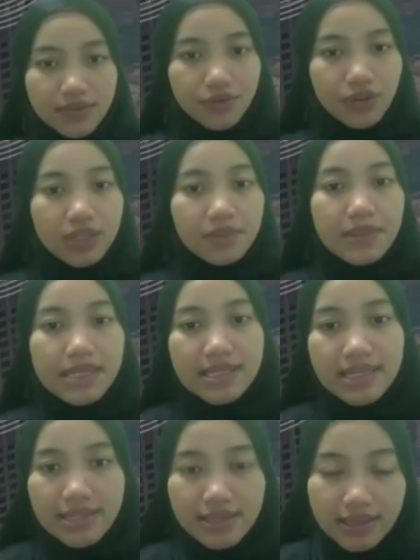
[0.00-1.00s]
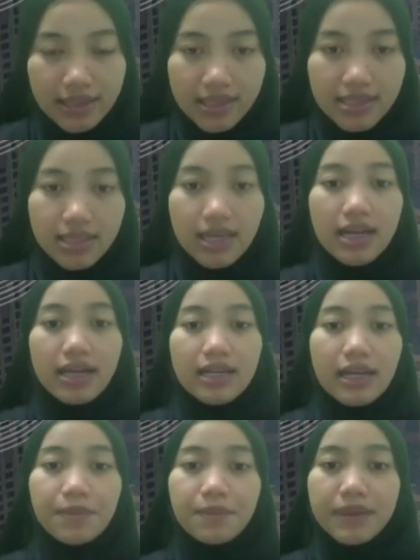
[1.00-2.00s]
For the business risk,
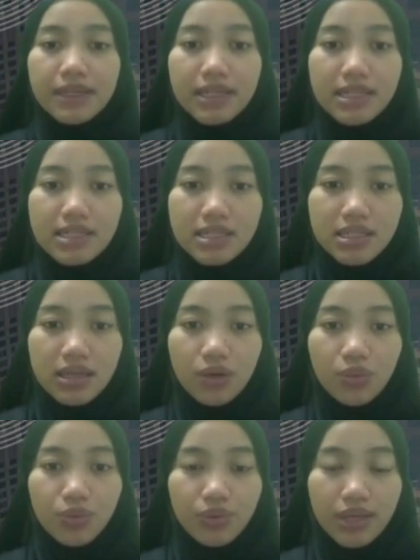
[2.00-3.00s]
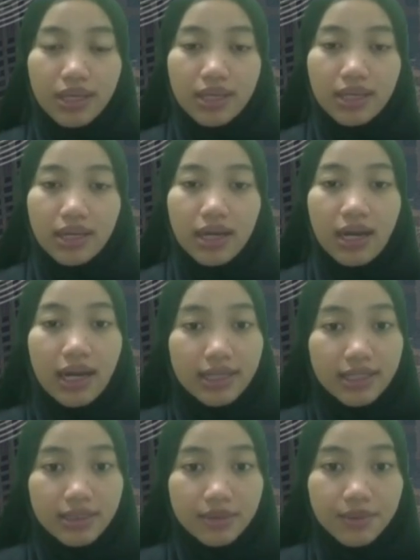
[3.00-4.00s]
companies with
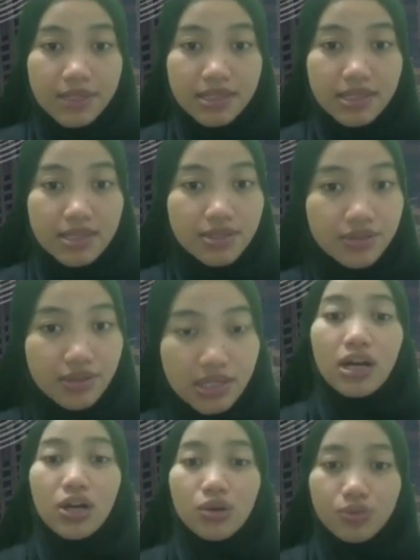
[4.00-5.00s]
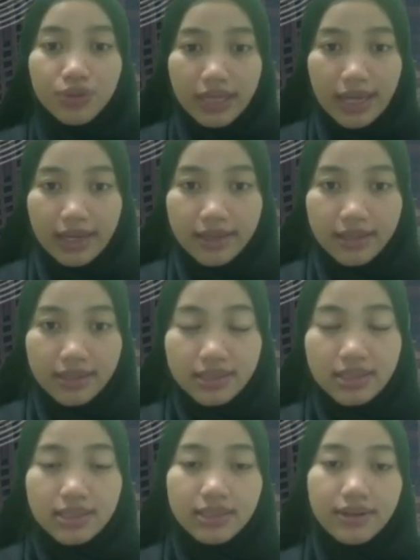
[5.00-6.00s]
higher business risk would
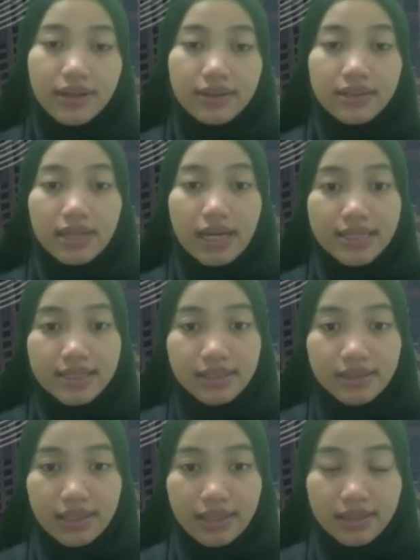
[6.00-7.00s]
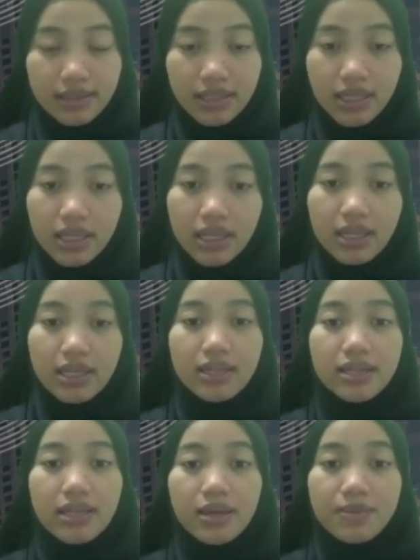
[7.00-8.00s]
handle greater uncertainty
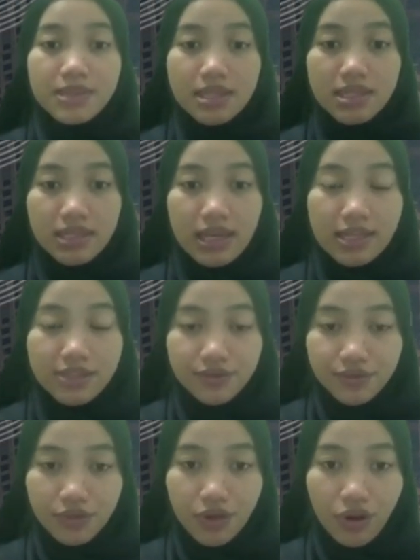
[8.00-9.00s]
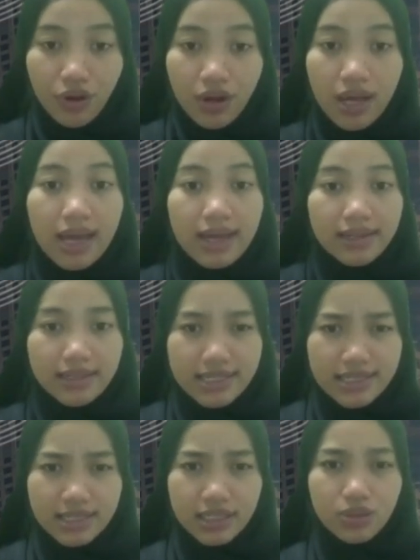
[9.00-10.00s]
in their business cash flow.
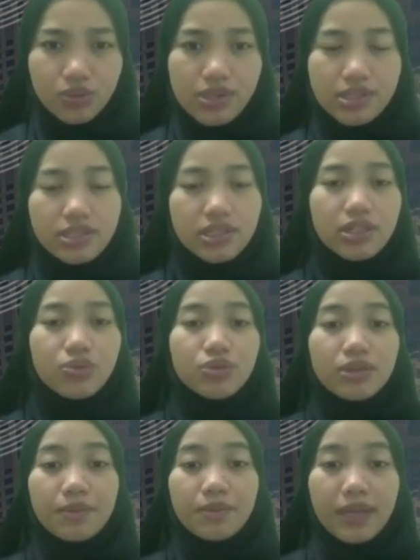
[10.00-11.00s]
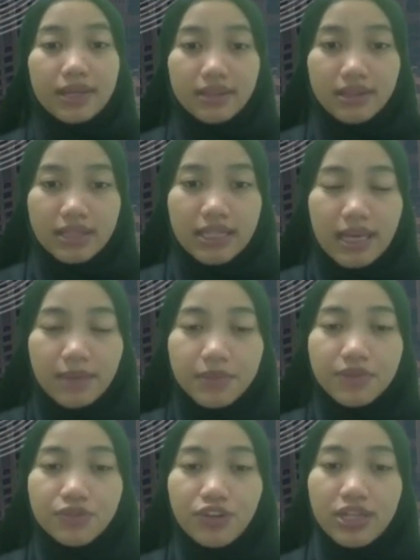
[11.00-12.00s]
This situation will make them
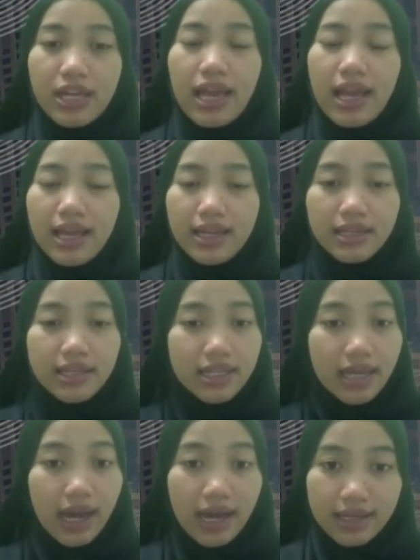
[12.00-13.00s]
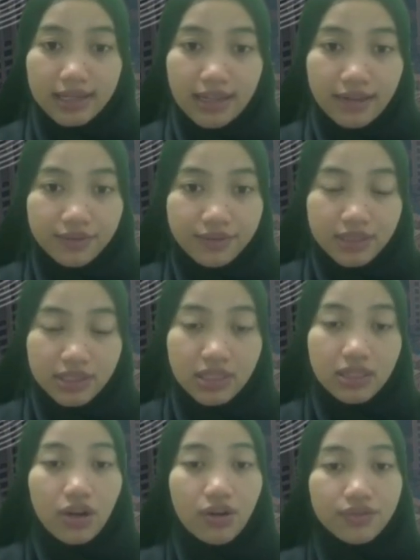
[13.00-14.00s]
avoid any high
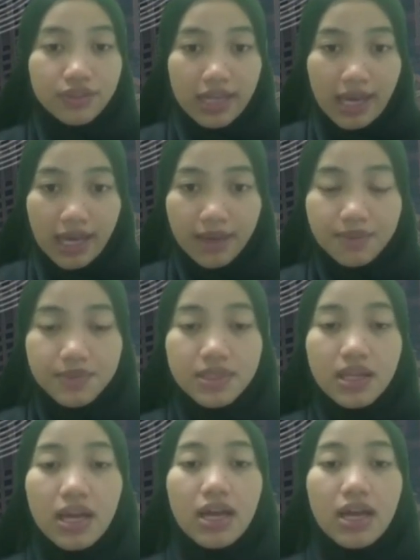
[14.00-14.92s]
level of debts